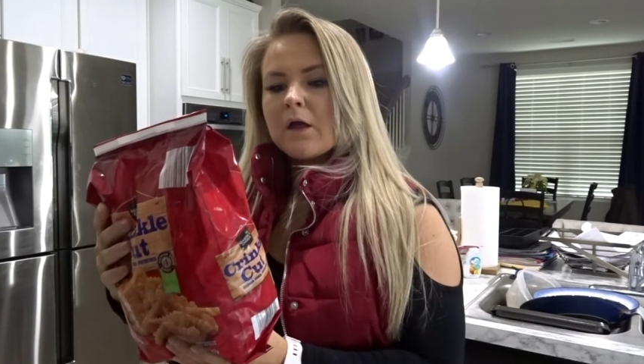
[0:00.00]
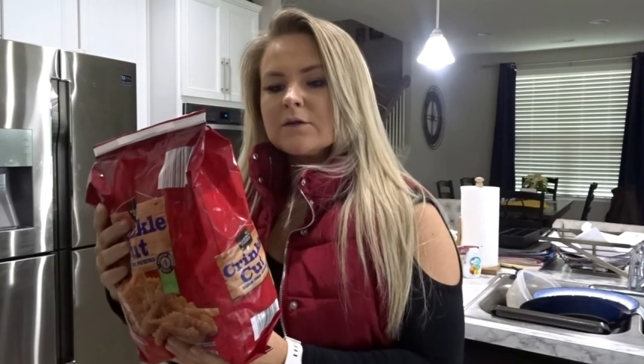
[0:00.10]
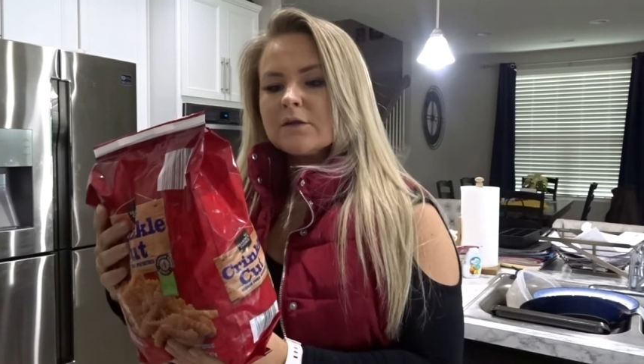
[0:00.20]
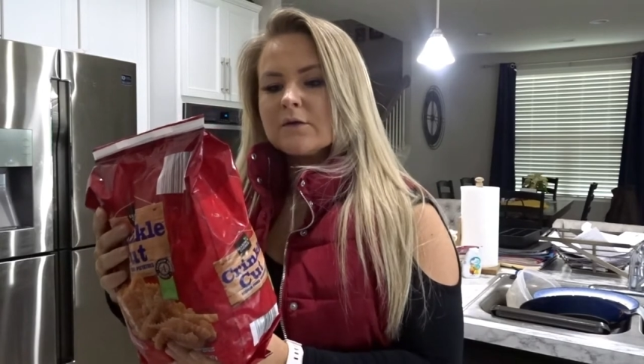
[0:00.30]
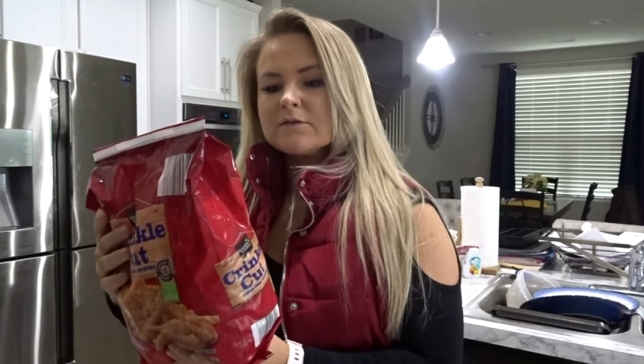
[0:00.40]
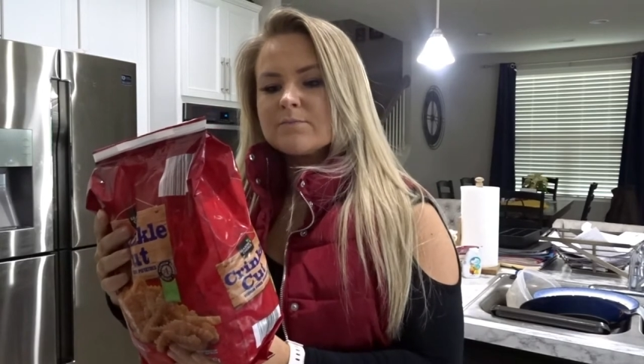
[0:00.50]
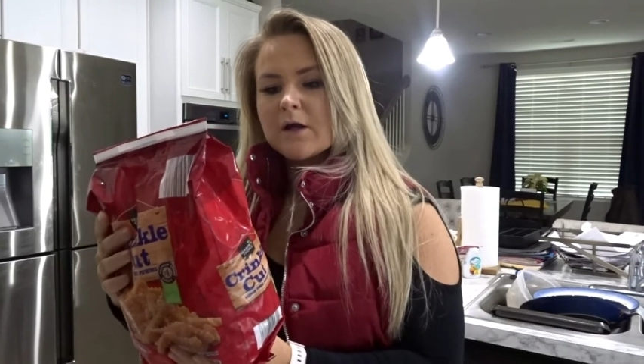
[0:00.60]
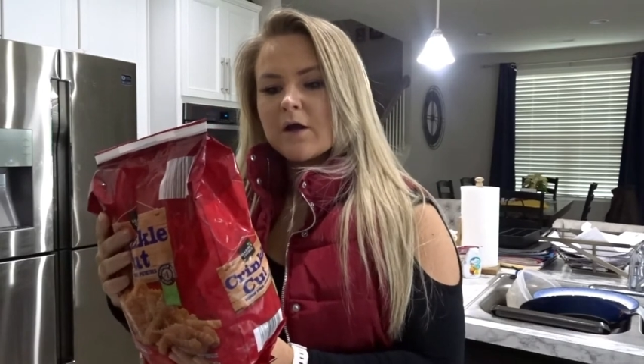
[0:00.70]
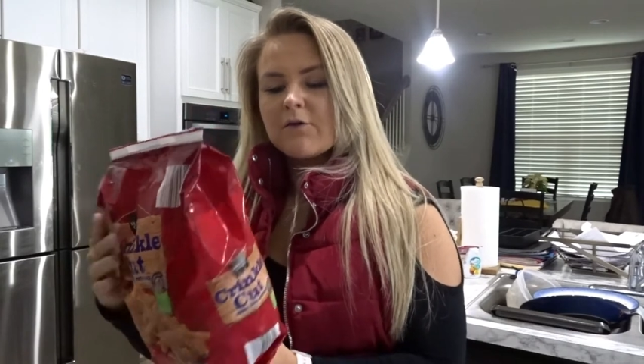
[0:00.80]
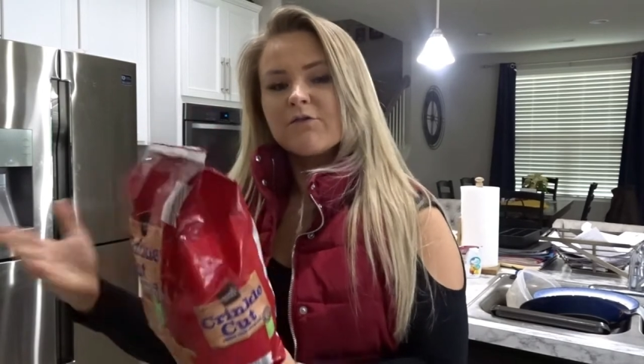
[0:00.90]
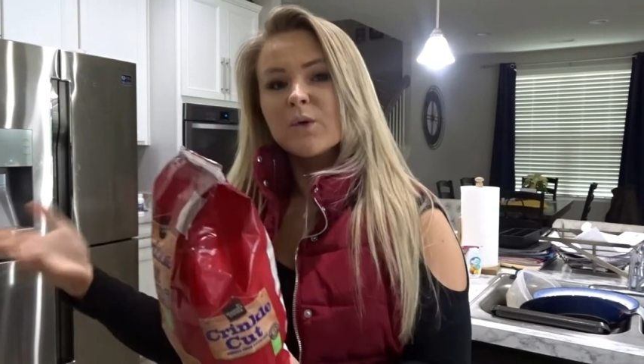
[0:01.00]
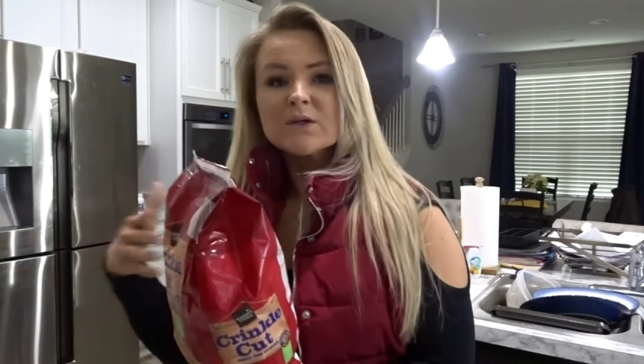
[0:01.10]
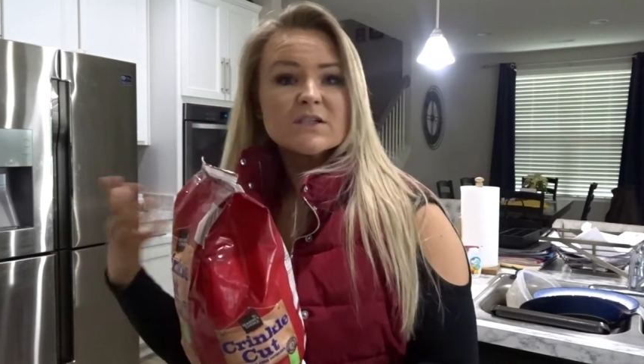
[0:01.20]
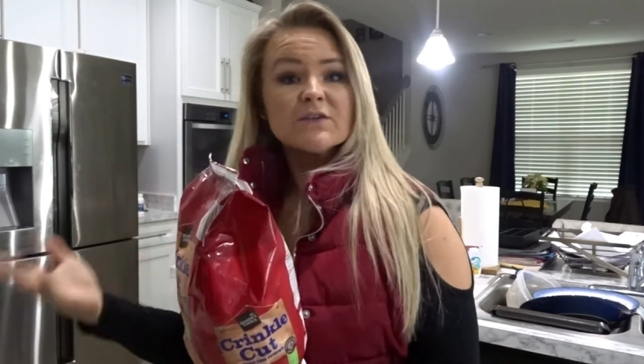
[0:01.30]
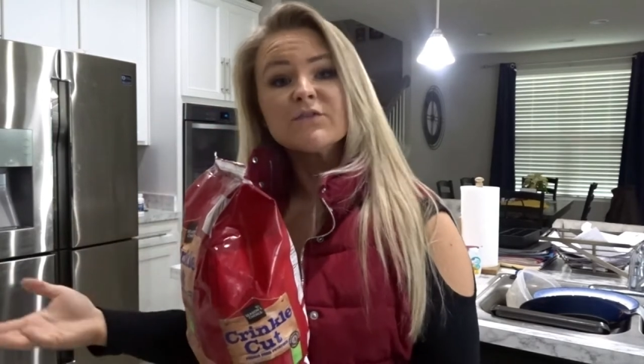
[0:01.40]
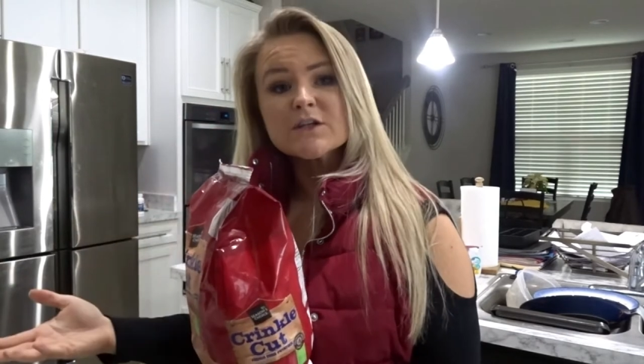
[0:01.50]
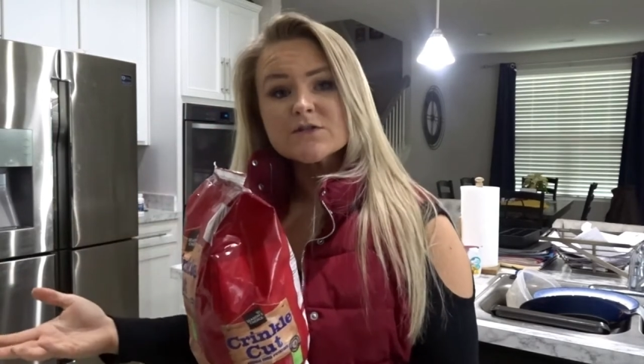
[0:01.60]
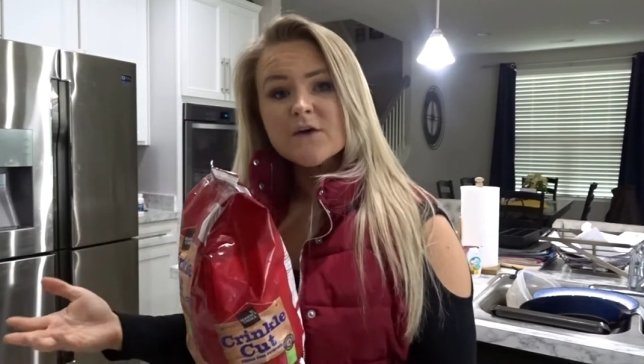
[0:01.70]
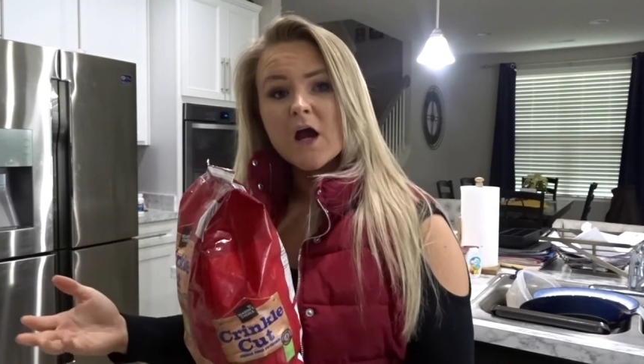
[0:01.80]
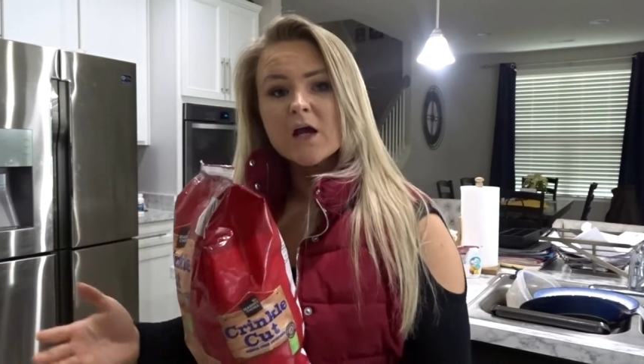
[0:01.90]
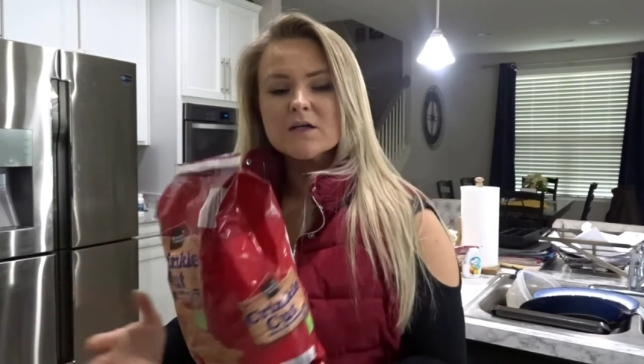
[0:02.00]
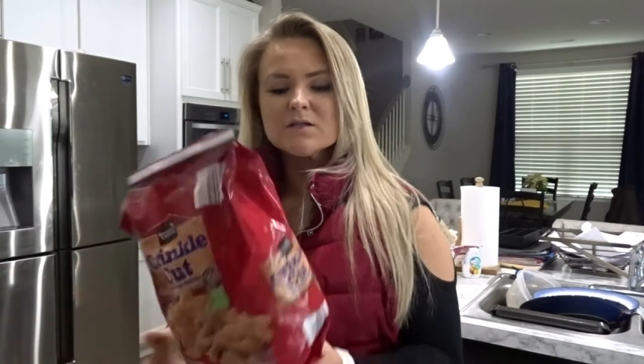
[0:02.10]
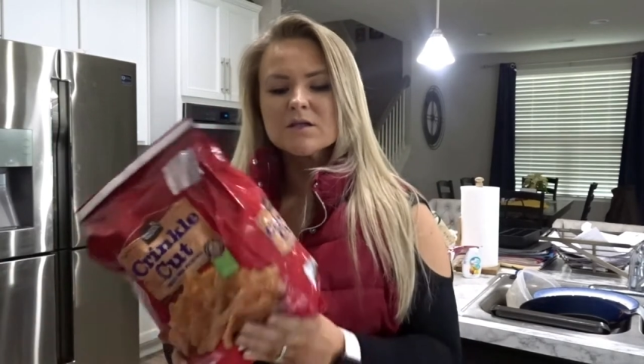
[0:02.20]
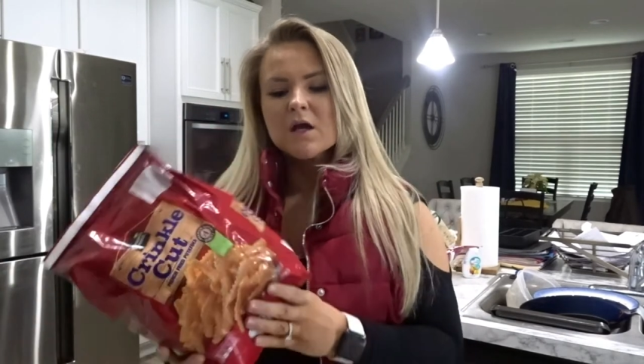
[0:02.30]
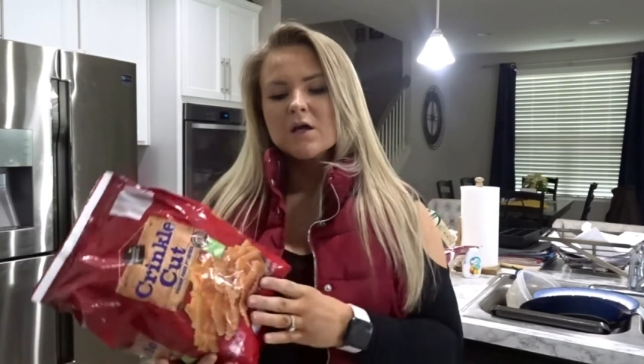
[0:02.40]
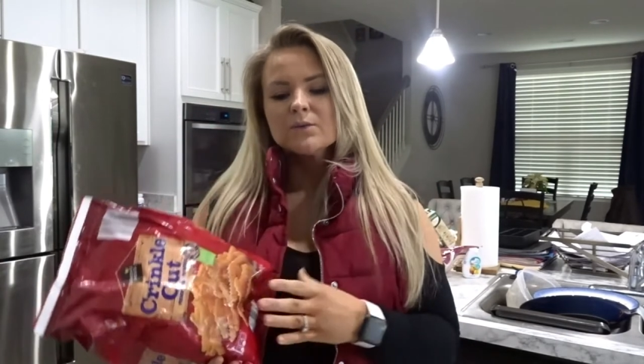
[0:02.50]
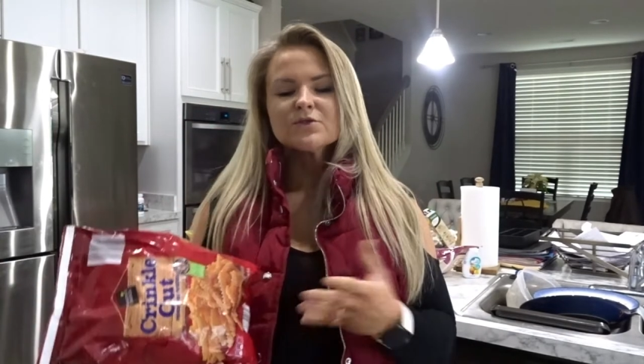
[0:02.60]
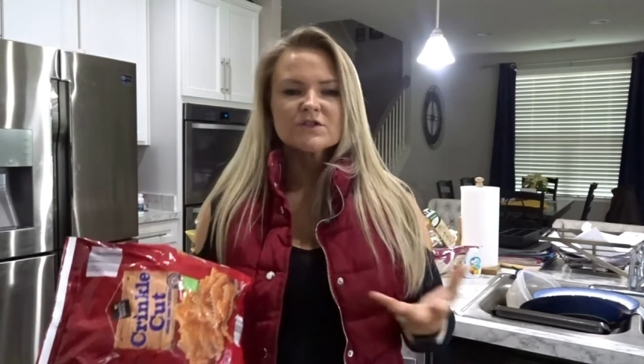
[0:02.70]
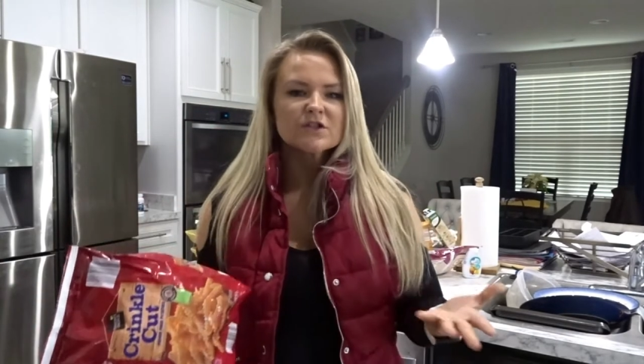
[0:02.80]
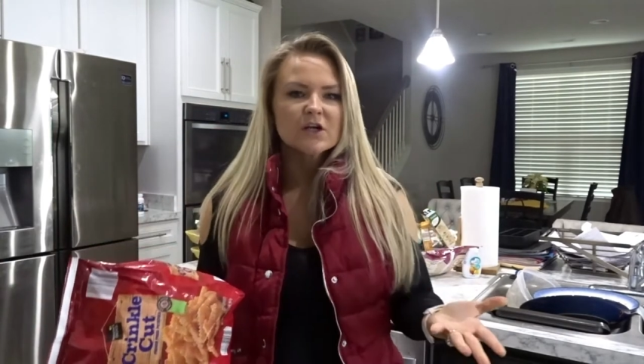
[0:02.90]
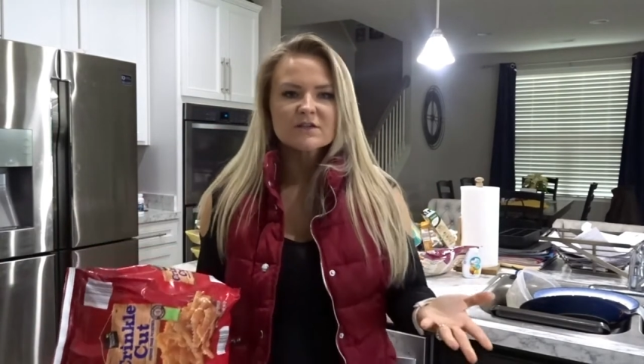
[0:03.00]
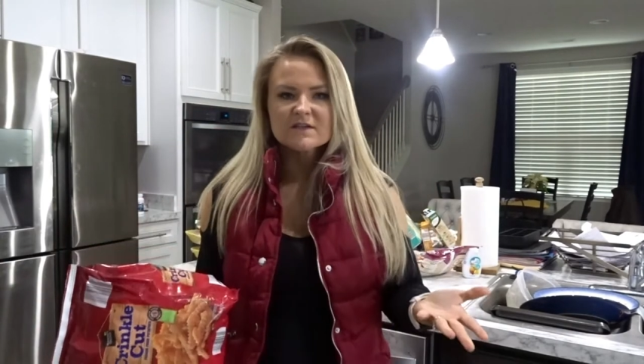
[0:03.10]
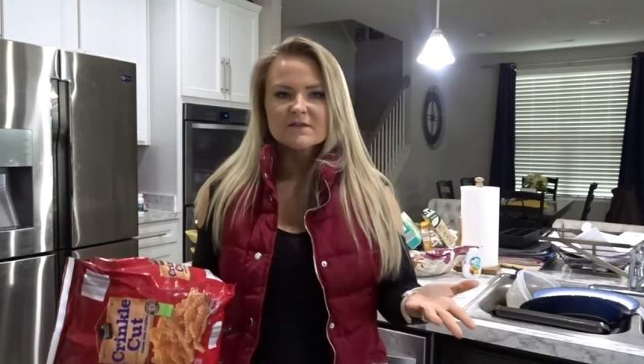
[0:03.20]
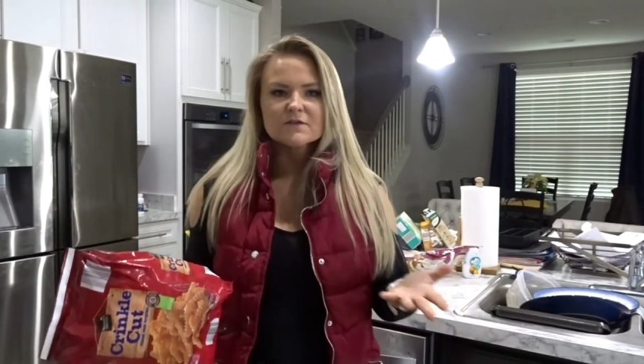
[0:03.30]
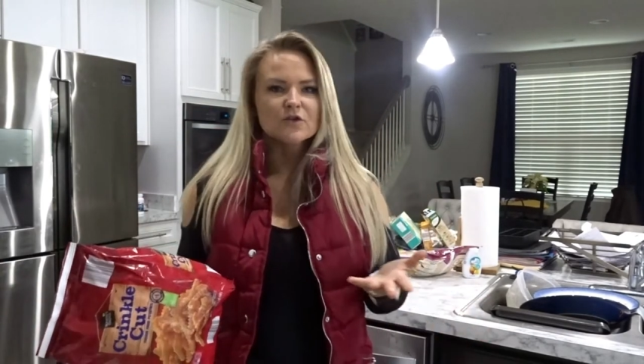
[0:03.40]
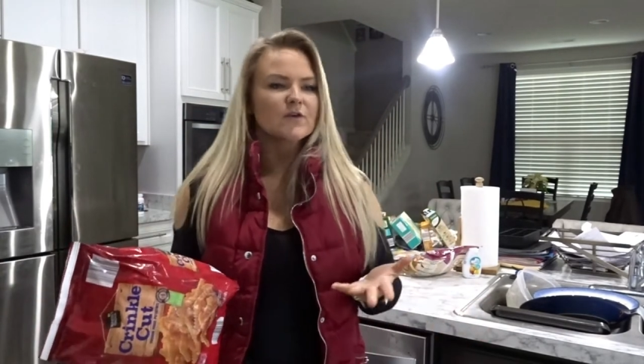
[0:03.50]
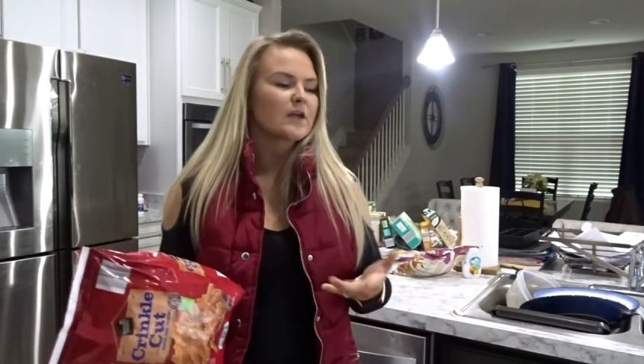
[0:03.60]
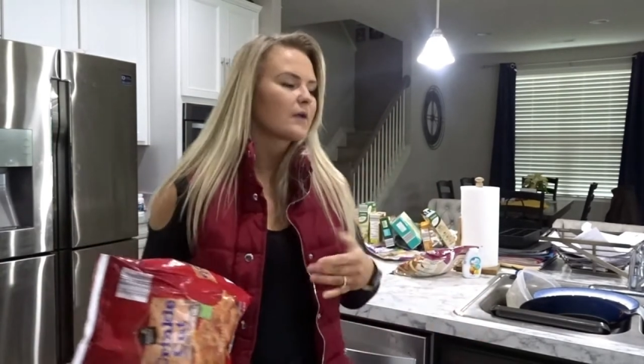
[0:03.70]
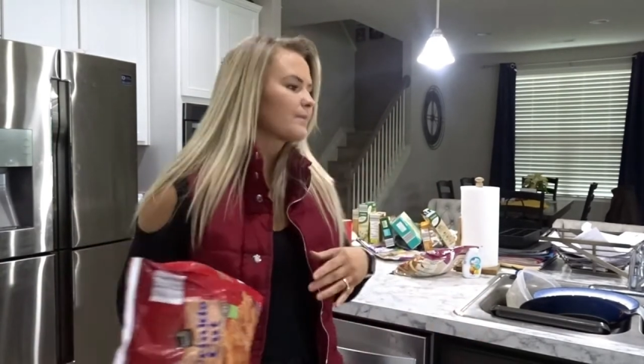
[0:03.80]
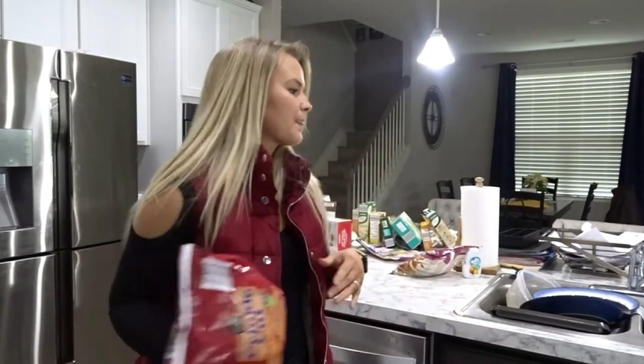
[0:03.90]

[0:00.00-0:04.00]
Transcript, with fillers: So it's about 14 french fries, which is a good, decent serving.